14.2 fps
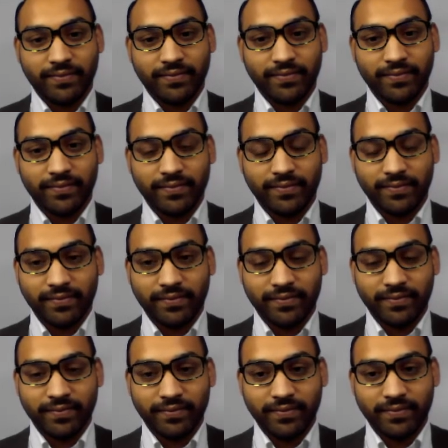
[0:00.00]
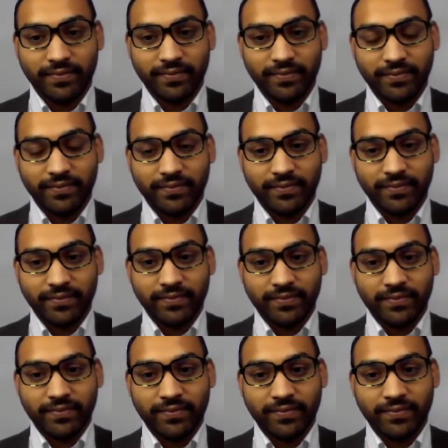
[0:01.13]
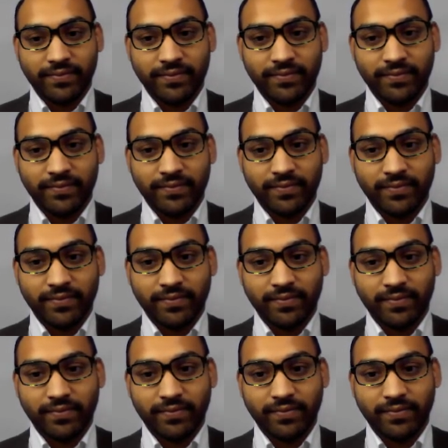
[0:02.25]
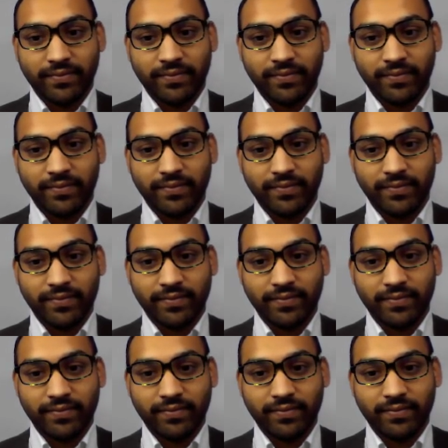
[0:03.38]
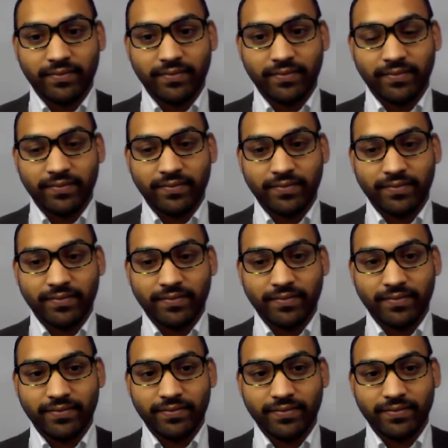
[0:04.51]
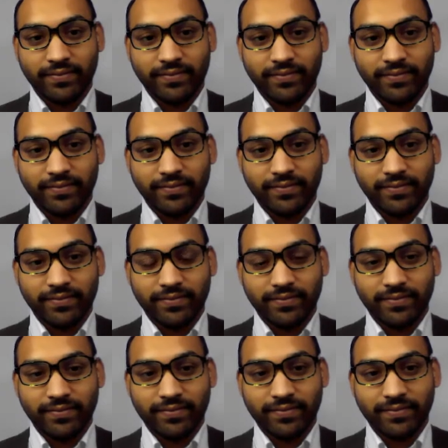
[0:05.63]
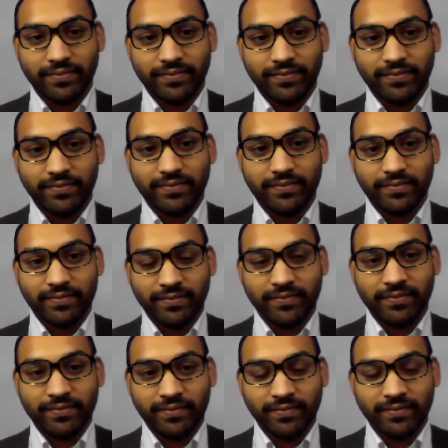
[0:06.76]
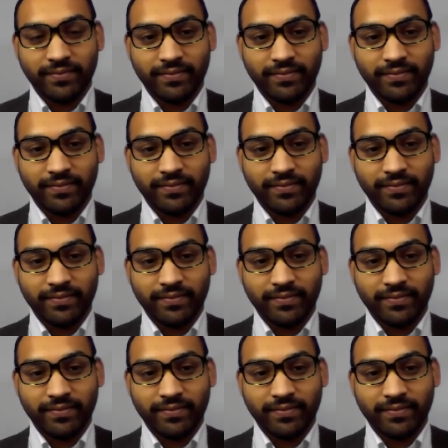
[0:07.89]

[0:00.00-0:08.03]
No words are spoken by the person on screen.